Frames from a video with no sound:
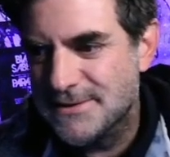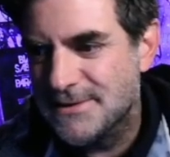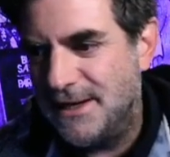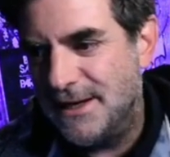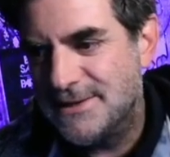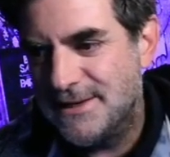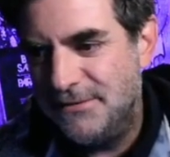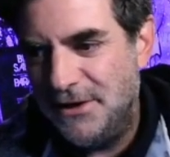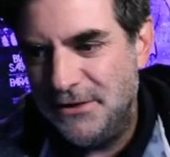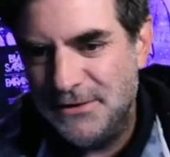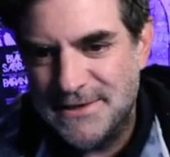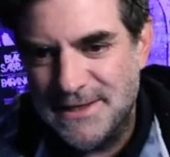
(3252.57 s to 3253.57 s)
So you got
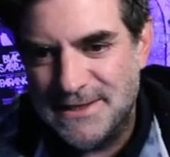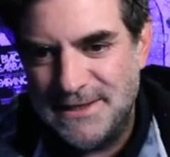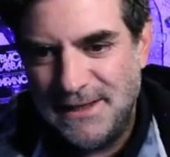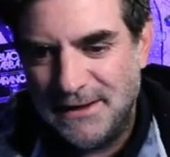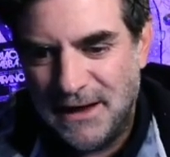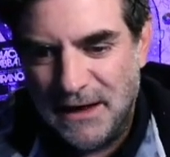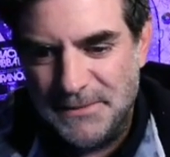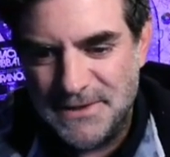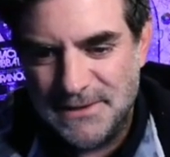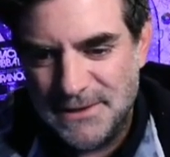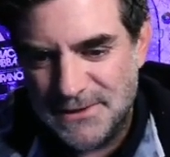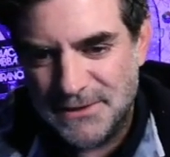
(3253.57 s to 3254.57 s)
716 copies
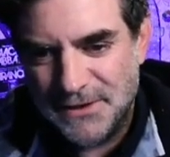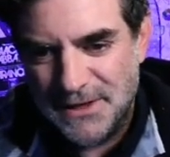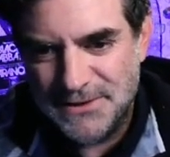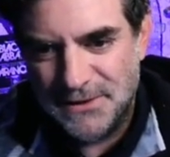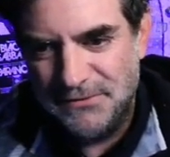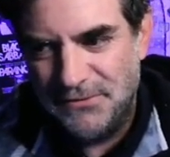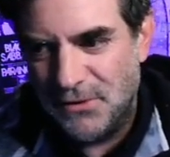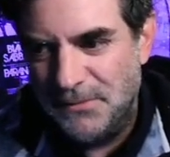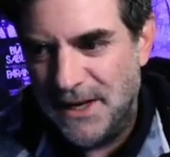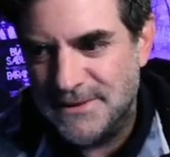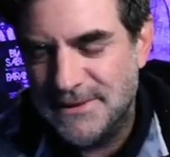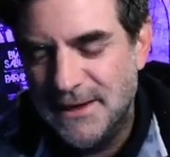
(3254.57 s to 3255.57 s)
of this across all
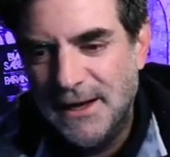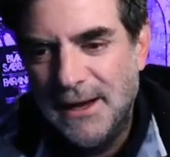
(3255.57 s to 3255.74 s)
formats.